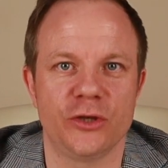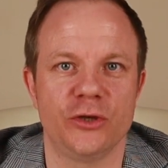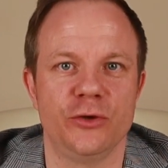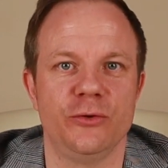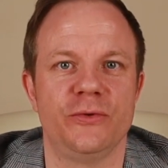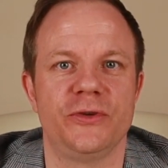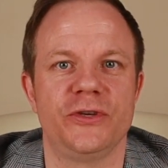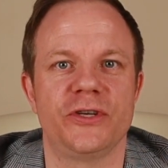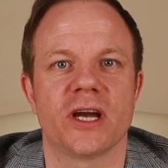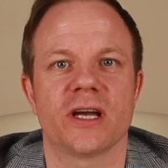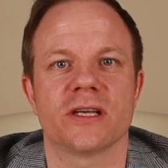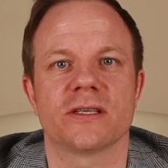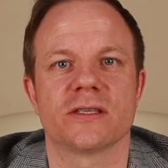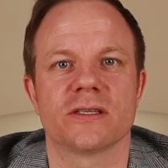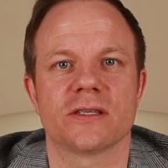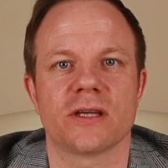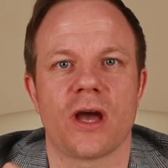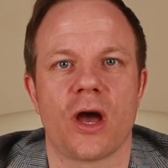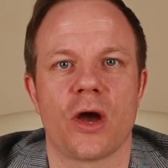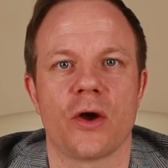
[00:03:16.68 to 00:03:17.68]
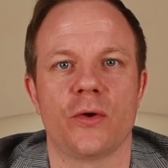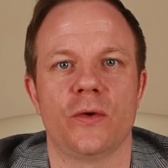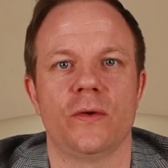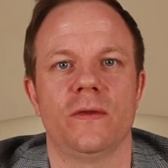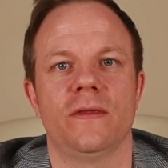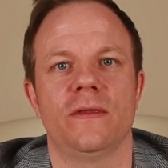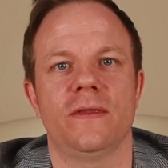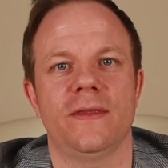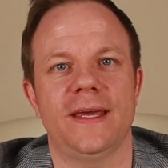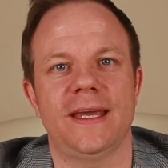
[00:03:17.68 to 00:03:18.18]
You just
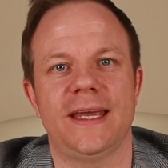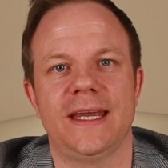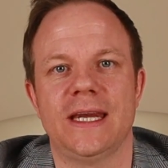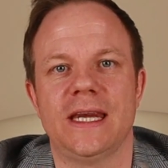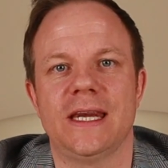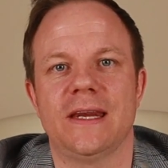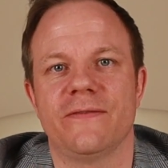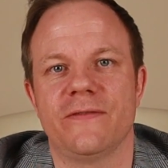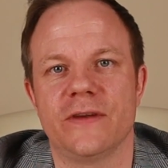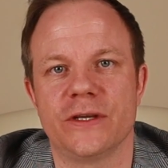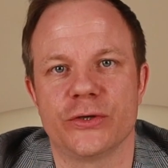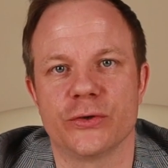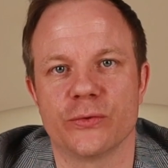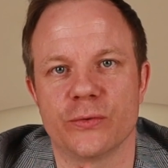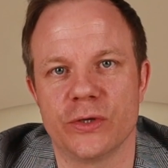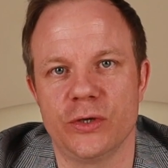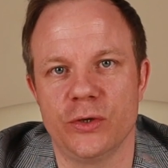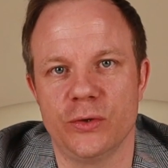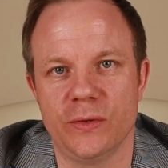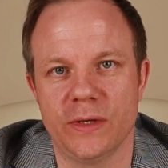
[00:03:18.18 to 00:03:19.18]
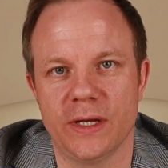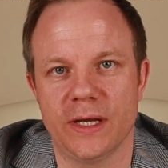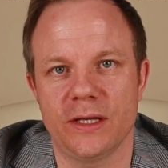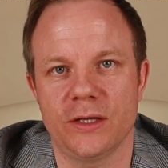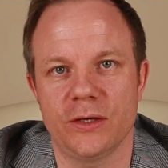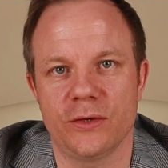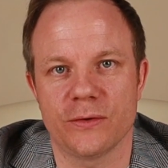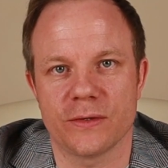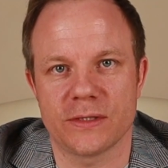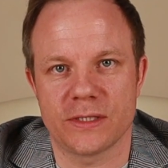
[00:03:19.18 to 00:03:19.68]
own the individual unit
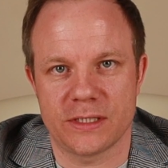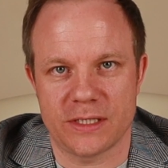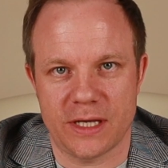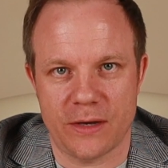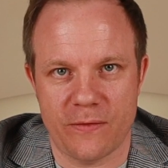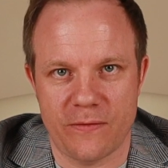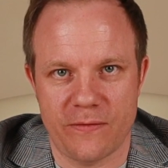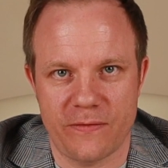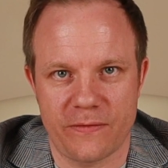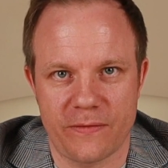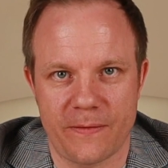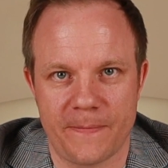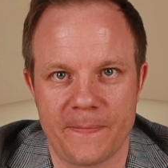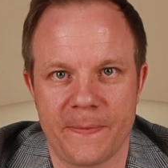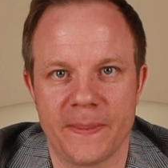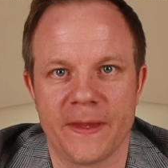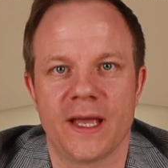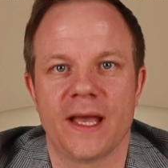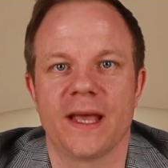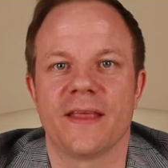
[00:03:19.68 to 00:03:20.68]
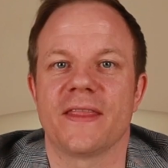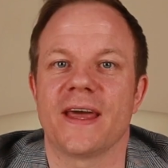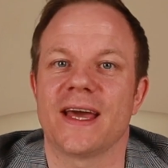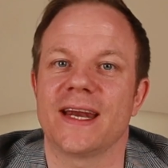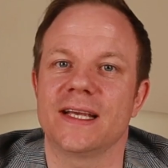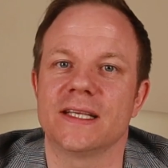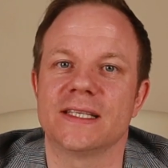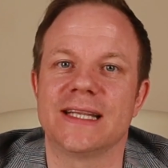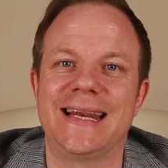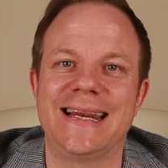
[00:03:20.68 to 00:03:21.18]
yourself. That
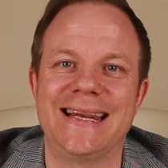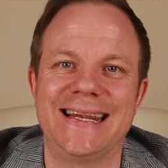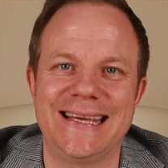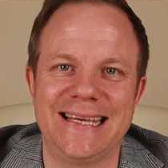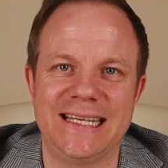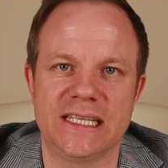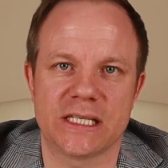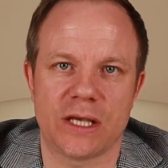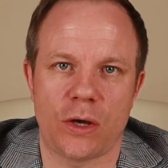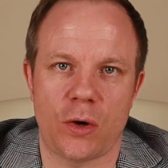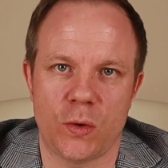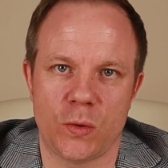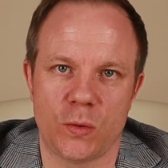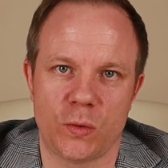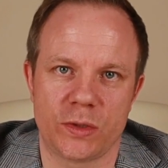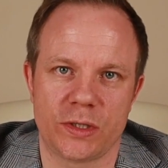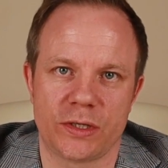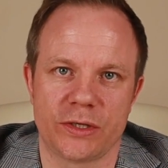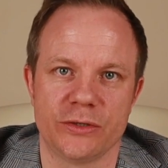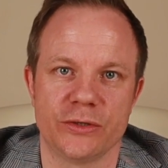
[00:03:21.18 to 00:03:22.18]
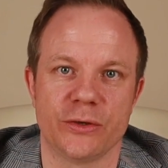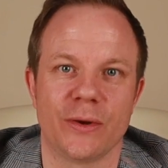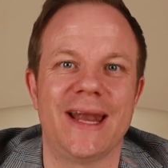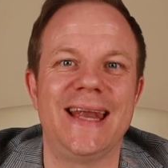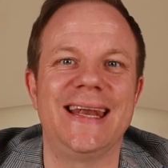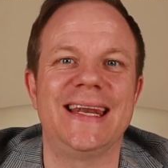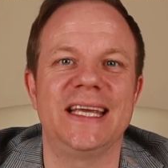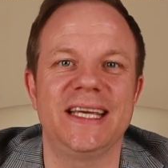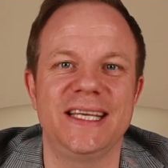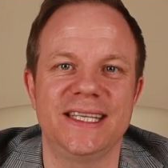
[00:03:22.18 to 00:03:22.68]
is leasehold because you are
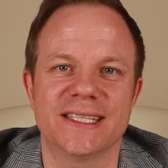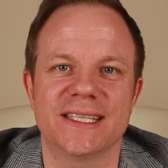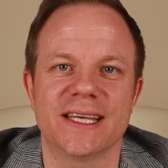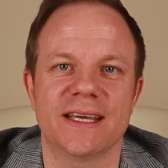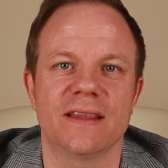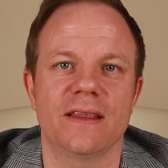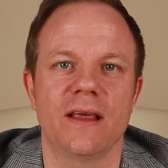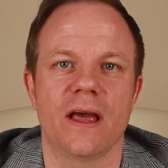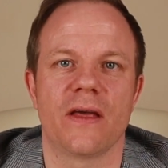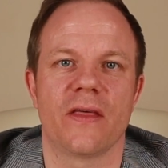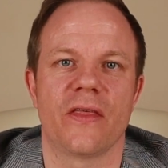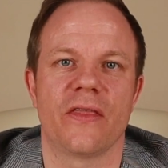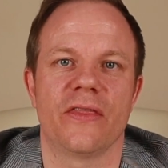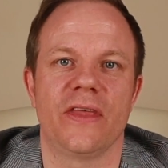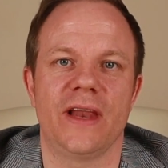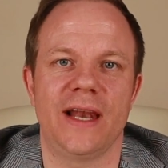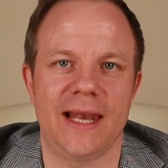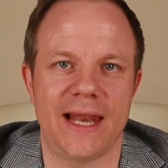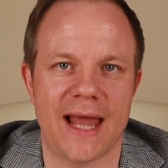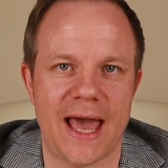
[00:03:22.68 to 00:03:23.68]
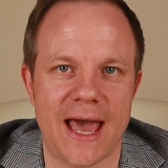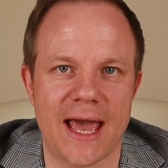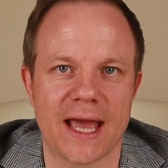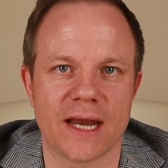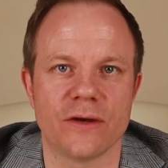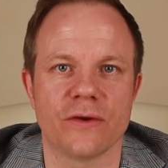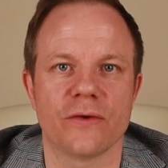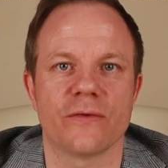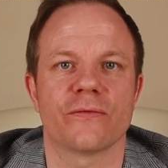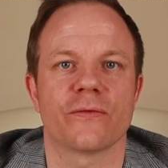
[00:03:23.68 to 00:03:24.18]
leasing the
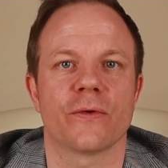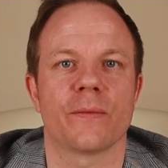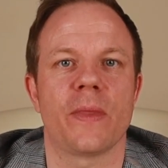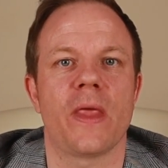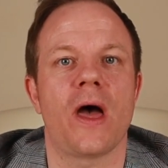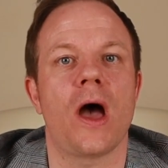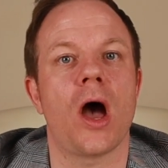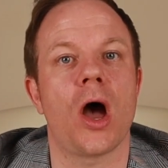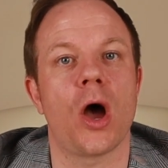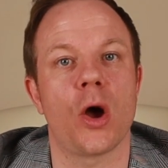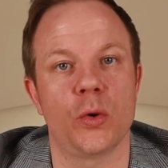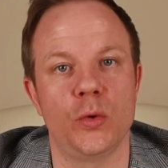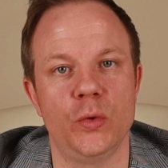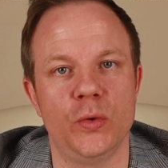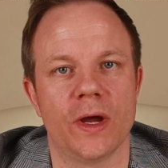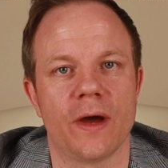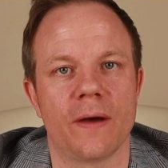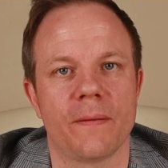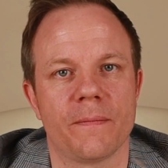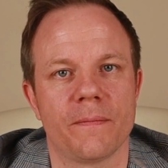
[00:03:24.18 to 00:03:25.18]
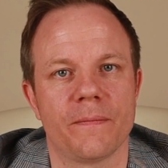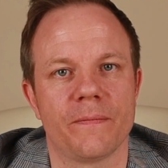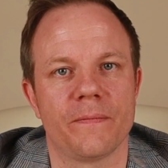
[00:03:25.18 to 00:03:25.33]
land from the owner.